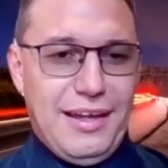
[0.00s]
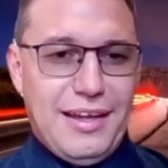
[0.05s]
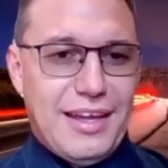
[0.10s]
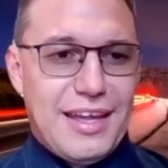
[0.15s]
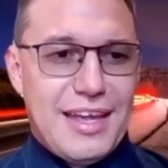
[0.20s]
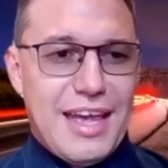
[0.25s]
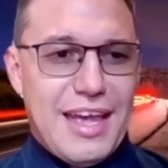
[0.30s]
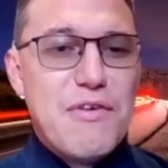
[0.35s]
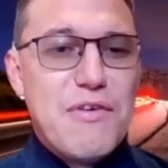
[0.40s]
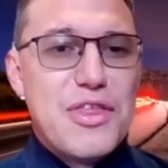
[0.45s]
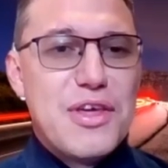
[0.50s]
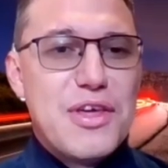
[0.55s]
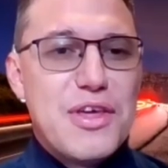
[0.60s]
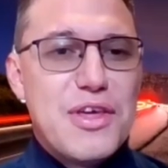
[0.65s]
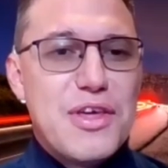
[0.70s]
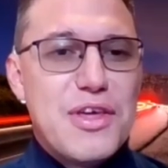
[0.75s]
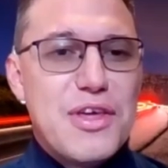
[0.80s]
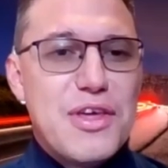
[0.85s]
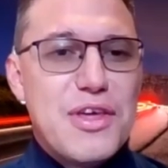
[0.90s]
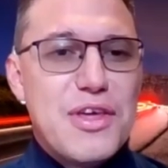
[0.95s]
Uh,
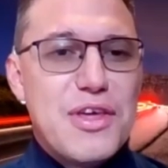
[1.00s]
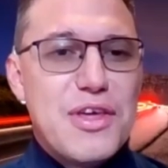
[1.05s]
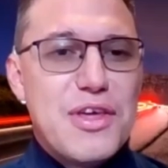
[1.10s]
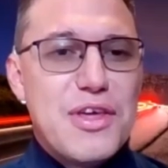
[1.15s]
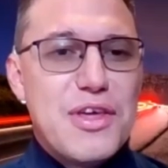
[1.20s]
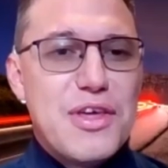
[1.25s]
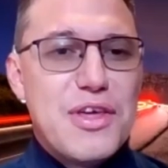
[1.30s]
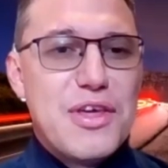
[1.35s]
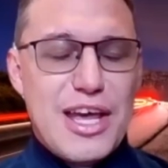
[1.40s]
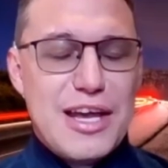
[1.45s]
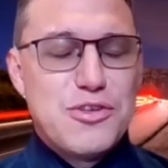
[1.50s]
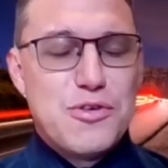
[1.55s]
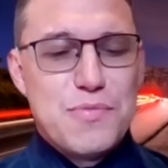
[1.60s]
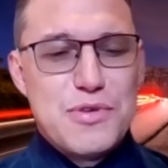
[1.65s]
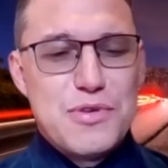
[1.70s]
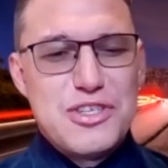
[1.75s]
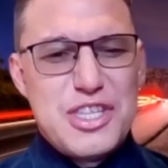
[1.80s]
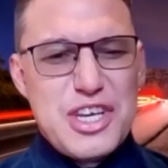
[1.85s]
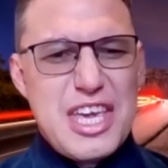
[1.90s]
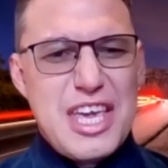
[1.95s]
everything that, that,
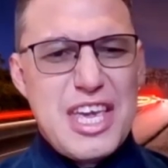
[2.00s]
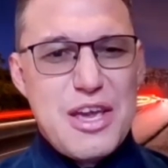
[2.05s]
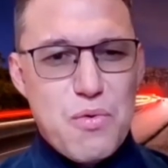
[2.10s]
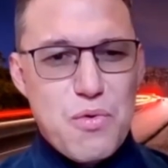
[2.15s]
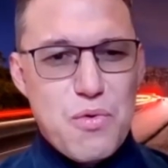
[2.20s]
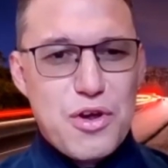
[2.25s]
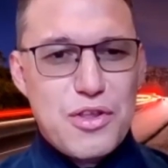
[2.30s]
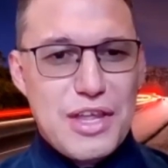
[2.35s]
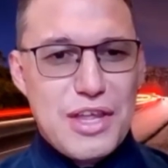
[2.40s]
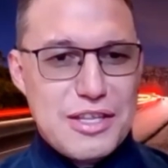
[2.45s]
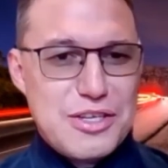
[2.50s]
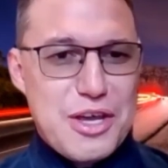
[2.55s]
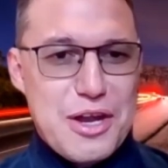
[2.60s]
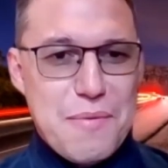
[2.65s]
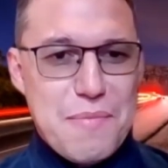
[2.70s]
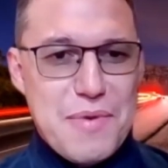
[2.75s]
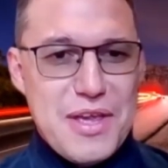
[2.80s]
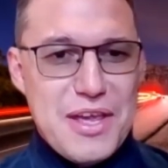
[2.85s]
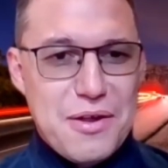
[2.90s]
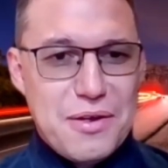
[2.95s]
that's almost the key word
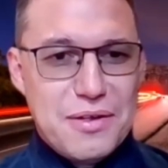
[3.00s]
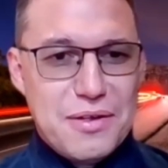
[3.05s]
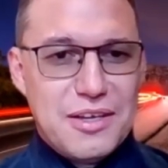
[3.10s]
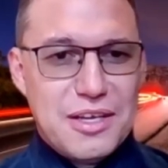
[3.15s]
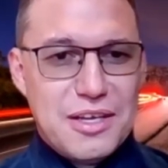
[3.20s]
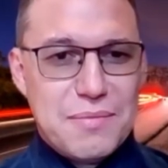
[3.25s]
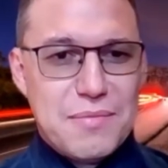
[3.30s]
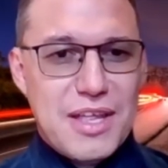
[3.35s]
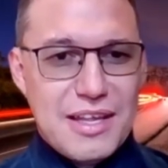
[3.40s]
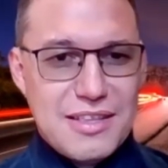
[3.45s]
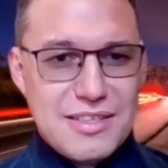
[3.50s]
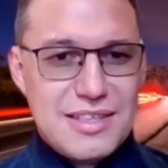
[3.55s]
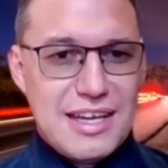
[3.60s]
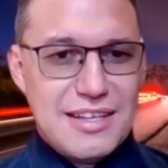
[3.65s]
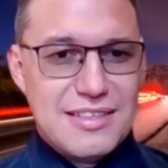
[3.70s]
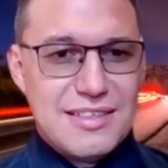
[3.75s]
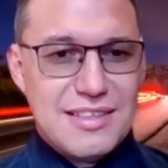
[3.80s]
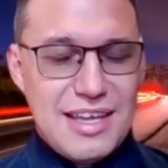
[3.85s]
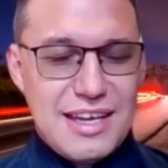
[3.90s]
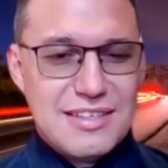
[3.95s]
that's going to be a, uh,
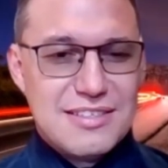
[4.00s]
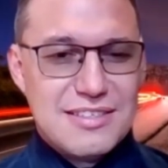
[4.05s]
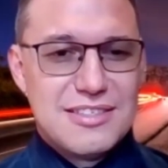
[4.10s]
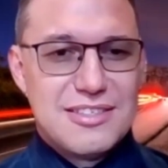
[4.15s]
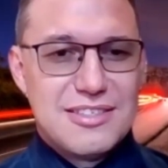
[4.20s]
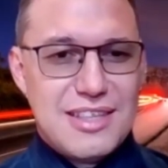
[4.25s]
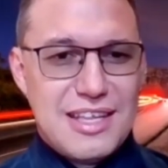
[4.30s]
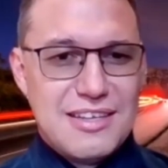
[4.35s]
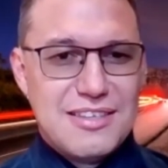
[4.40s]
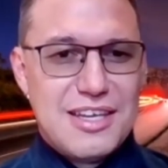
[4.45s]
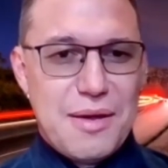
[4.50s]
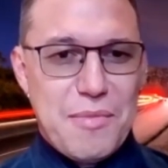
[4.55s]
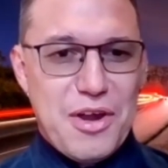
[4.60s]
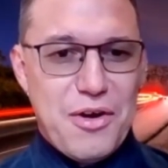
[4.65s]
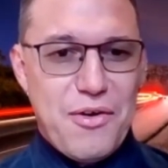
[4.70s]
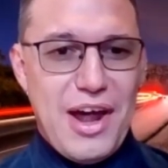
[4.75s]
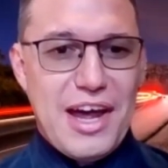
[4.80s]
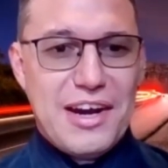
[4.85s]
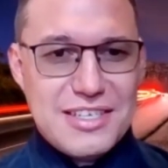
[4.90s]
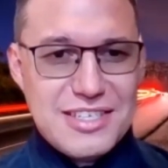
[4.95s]
that, that's that's
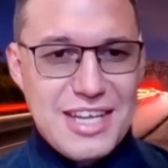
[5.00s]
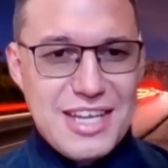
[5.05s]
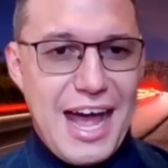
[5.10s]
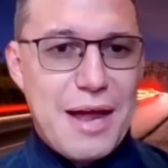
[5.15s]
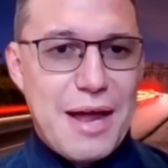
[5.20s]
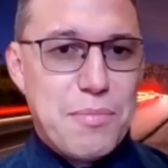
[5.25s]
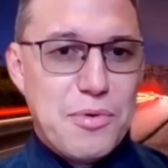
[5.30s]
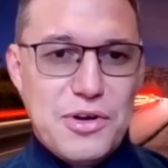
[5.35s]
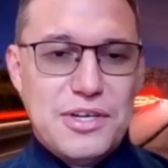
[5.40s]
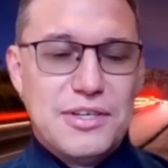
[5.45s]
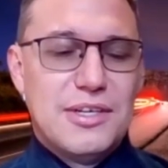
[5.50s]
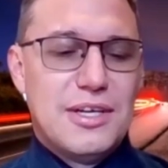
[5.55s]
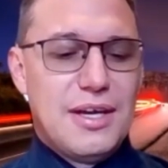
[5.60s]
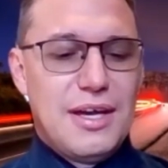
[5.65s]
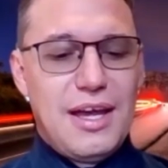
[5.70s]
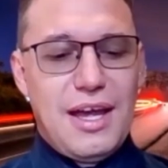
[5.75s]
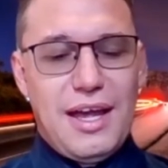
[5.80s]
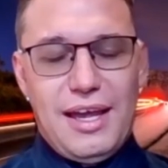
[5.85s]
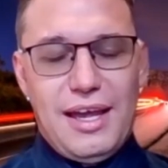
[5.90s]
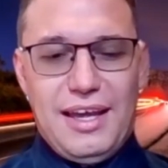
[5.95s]
coming around is hybrid.
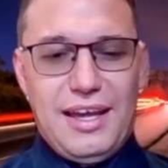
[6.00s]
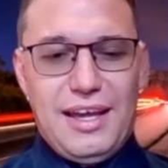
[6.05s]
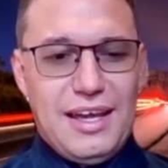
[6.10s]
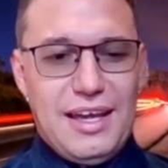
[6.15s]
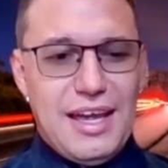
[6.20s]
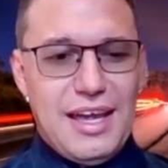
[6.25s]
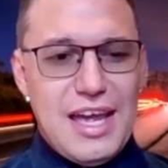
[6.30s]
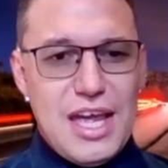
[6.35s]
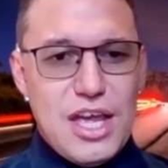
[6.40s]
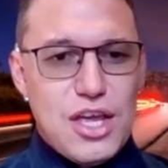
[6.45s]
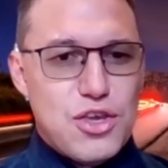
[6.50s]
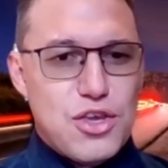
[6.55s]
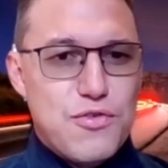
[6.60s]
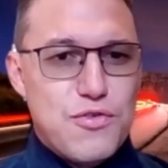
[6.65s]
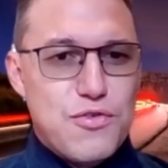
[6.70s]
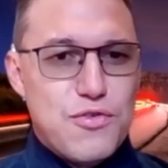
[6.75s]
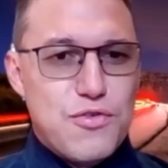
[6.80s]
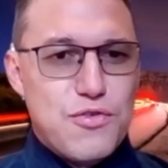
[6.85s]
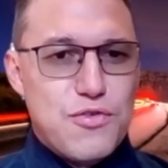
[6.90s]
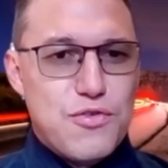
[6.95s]
Uh,
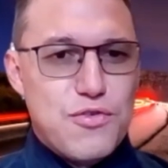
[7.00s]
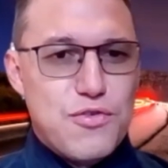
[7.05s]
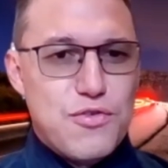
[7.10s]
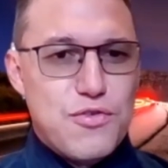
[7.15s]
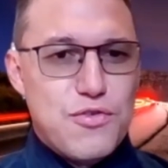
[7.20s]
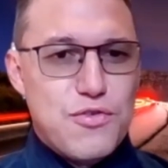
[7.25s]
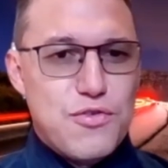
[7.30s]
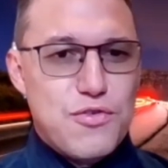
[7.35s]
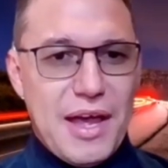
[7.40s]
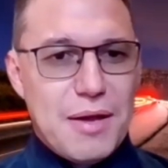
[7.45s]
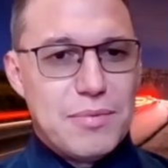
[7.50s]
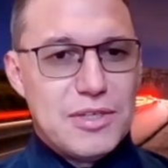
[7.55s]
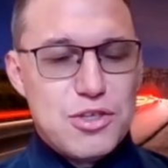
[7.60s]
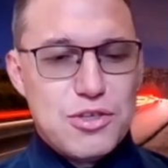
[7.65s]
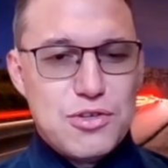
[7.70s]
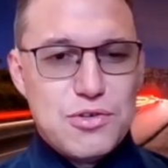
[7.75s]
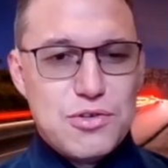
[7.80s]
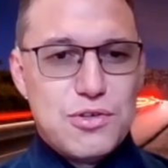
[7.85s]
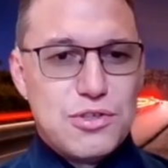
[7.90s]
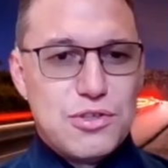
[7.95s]
you've got to uh, be
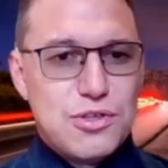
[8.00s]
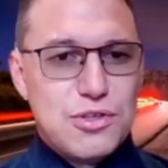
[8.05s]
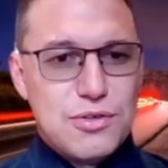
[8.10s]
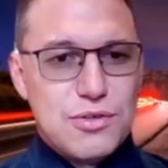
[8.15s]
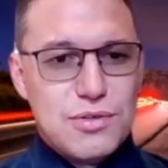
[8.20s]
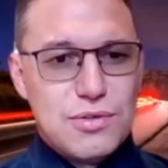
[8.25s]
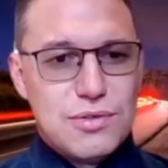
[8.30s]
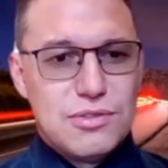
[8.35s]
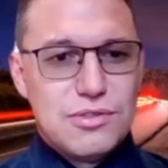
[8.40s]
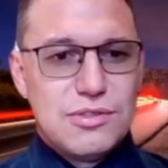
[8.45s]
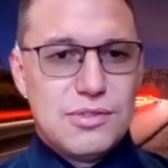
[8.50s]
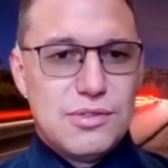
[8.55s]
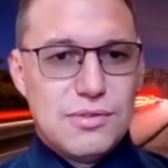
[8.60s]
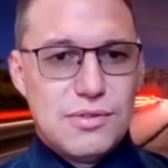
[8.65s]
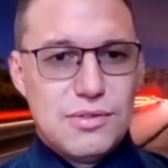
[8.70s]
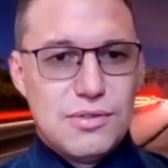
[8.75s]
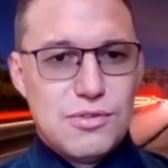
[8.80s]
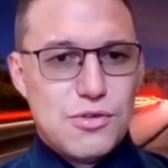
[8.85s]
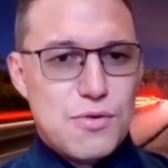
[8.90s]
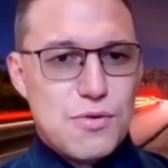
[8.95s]
able to to
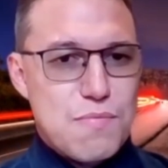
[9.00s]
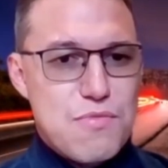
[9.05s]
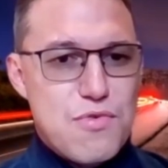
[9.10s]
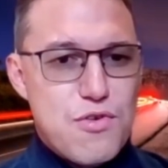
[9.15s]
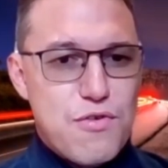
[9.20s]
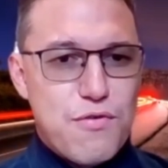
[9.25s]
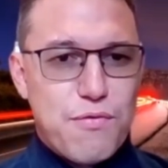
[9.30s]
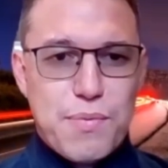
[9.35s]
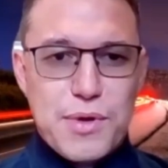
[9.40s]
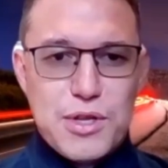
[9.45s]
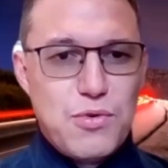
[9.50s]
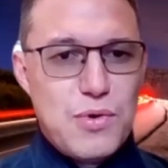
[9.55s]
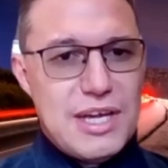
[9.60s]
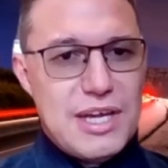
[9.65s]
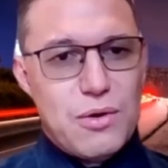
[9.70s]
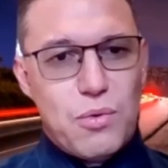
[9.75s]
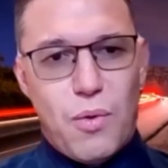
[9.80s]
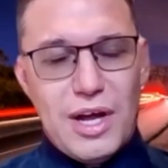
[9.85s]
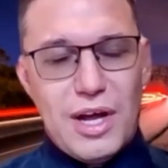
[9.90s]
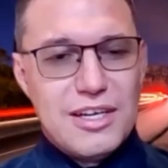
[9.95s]
to to move
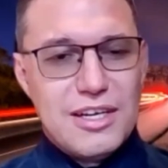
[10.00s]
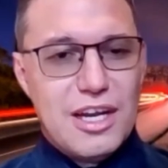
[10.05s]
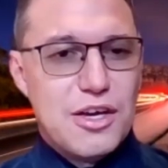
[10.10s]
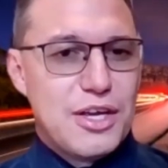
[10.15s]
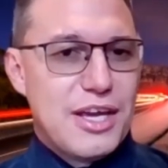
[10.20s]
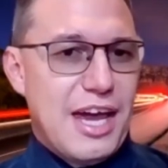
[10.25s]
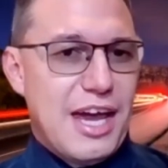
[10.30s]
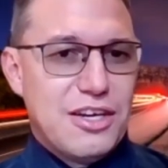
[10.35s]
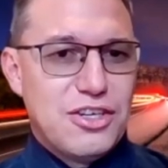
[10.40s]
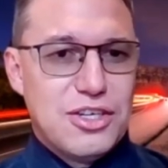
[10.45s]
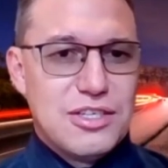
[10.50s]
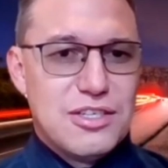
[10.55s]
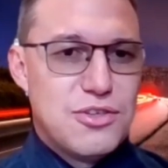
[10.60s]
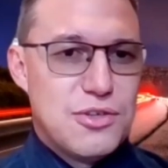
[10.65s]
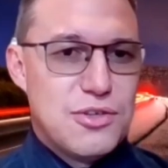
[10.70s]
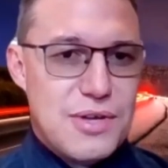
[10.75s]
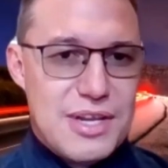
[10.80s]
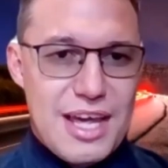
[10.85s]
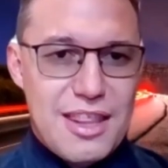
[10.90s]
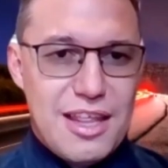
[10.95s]
between one
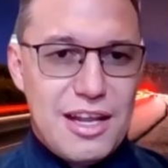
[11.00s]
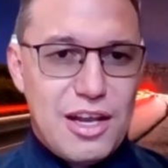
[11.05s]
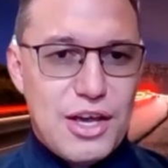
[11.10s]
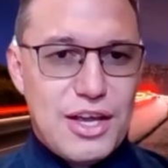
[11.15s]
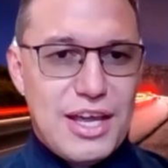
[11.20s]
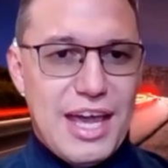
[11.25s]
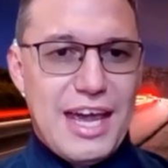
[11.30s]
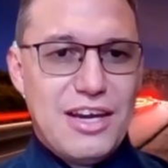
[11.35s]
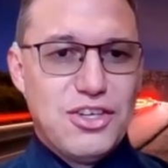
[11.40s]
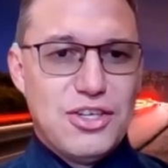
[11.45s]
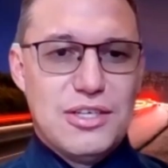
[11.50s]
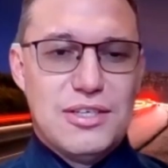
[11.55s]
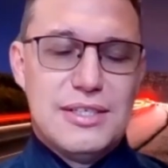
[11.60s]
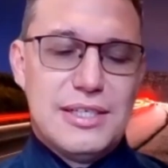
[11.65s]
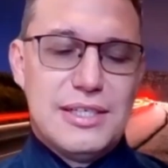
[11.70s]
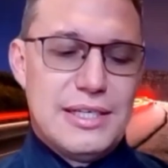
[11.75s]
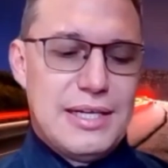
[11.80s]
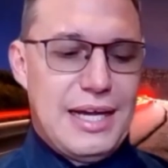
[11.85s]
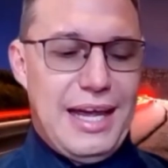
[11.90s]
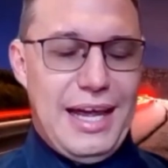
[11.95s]
location to another
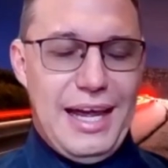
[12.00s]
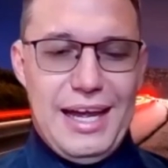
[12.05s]
location.